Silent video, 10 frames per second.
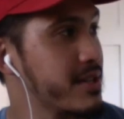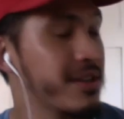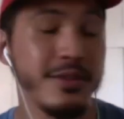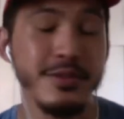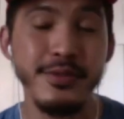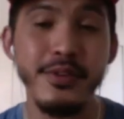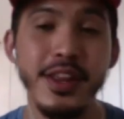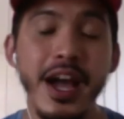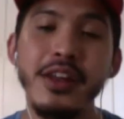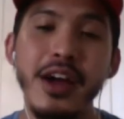it's funny,
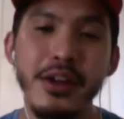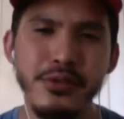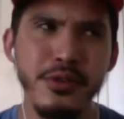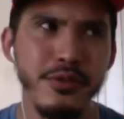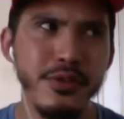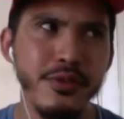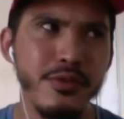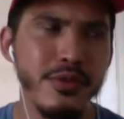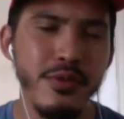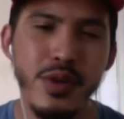I don't know if you've
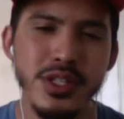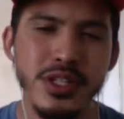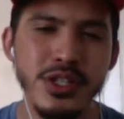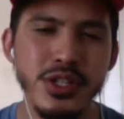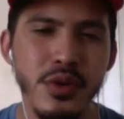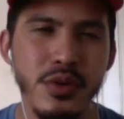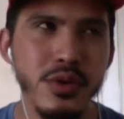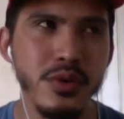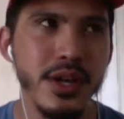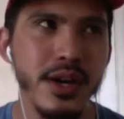watched this show
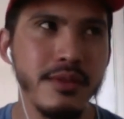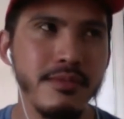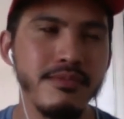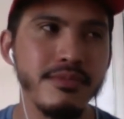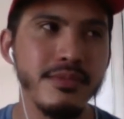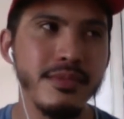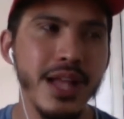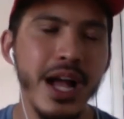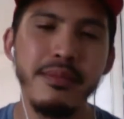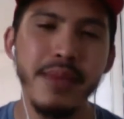called
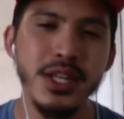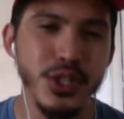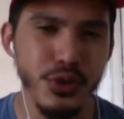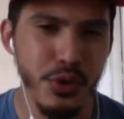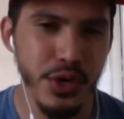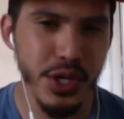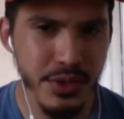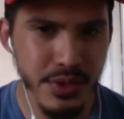I May Destroy You.